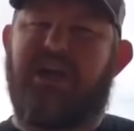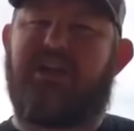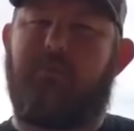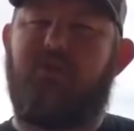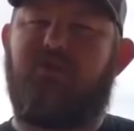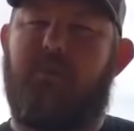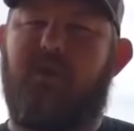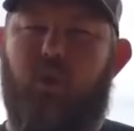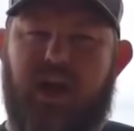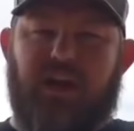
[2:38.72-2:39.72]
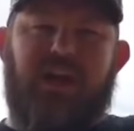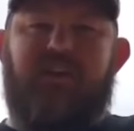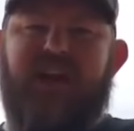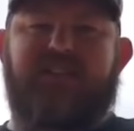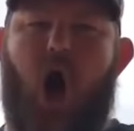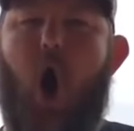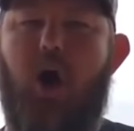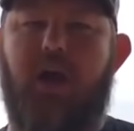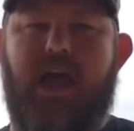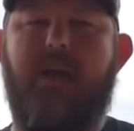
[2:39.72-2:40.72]
in WWN. This
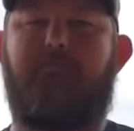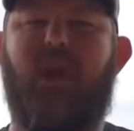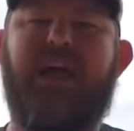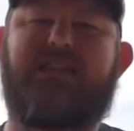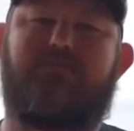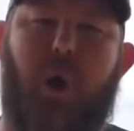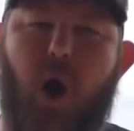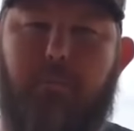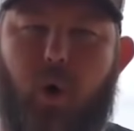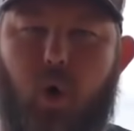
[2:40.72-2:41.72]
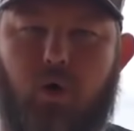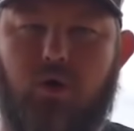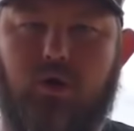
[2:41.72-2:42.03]
heart, it bleeds purple.